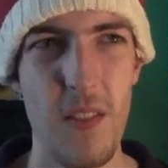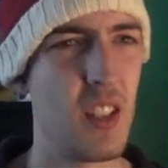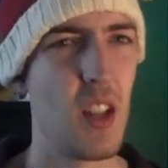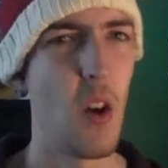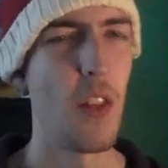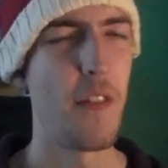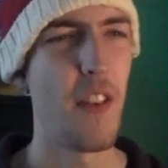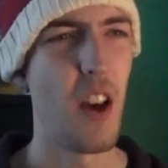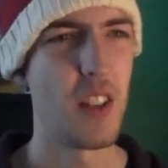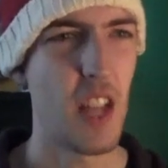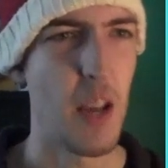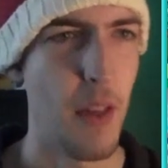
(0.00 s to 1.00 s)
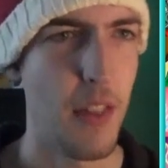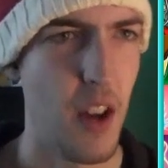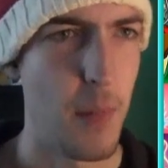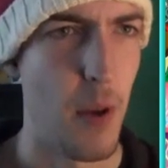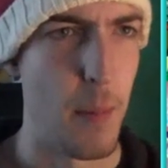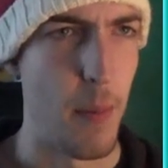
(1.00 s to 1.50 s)
On the first game I think I
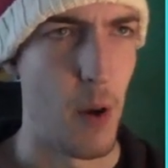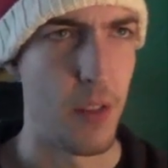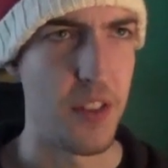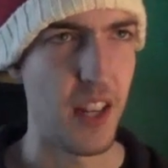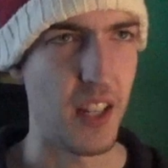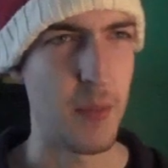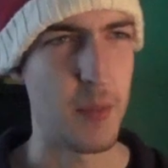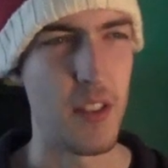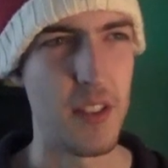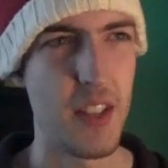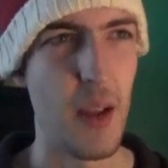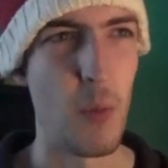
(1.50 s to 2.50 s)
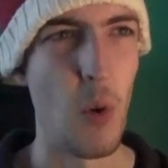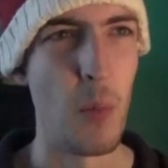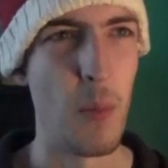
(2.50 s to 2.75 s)
put both the Jackhammers in the same one,